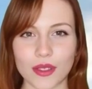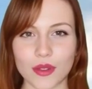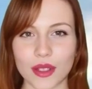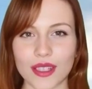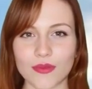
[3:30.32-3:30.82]

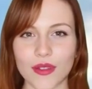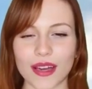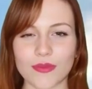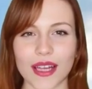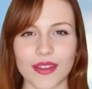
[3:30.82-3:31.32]
are
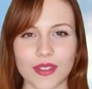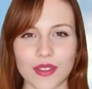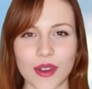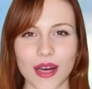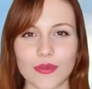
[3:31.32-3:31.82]

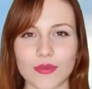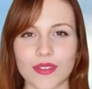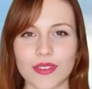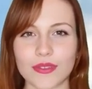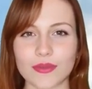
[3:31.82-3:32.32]

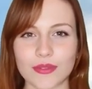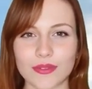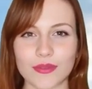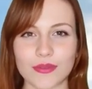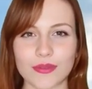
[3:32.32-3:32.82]
£25,000.
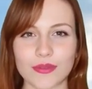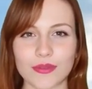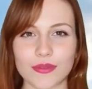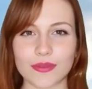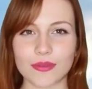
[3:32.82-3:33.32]

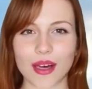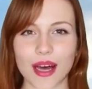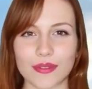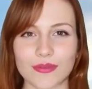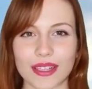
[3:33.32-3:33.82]

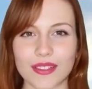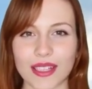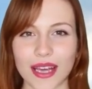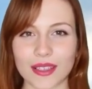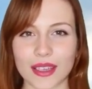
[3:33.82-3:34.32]
Add
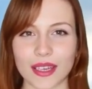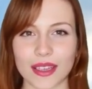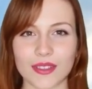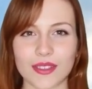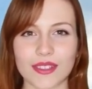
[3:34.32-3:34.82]
these together
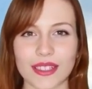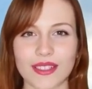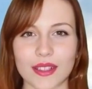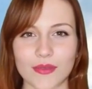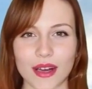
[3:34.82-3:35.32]
gives
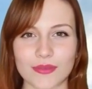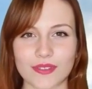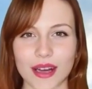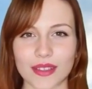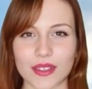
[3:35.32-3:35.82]

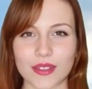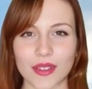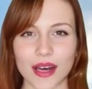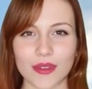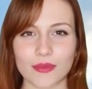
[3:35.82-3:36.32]

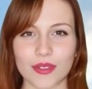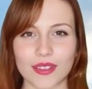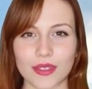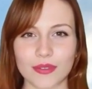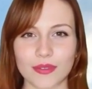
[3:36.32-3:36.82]

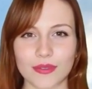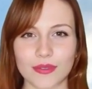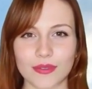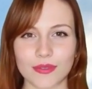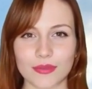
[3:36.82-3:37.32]
£65,000.
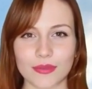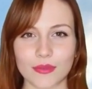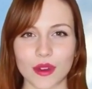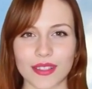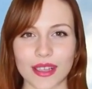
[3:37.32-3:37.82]

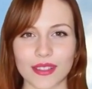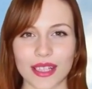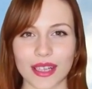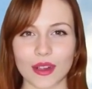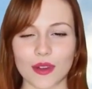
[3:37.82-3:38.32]
We
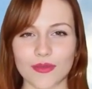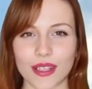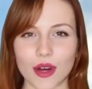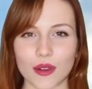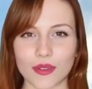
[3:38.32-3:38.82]
then take
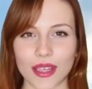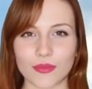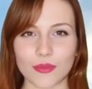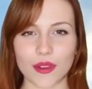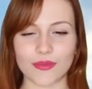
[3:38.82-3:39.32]
off the
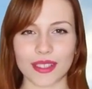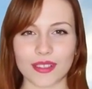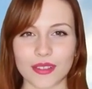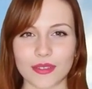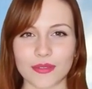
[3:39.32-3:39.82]
overlap
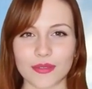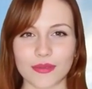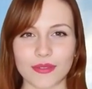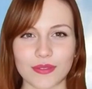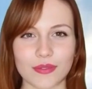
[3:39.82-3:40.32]
profit
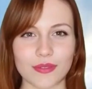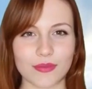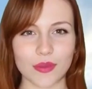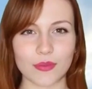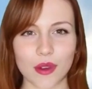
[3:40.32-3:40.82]

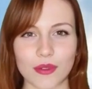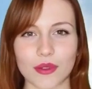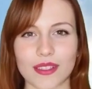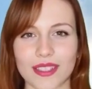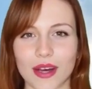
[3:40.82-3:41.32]
from
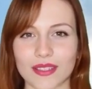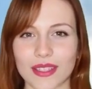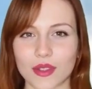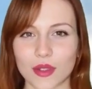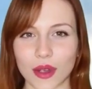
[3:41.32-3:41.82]
when we
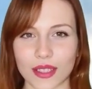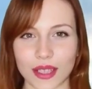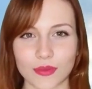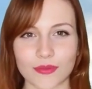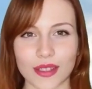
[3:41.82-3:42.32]
started
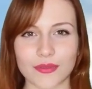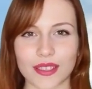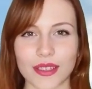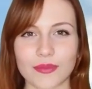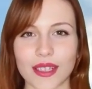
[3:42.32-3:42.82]
trading of
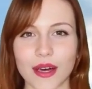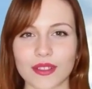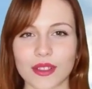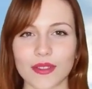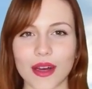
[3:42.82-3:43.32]

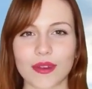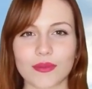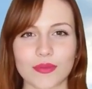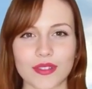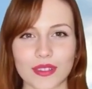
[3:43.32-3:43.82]

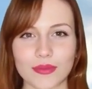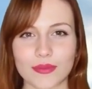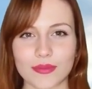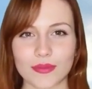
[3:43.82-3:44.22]
£15,000.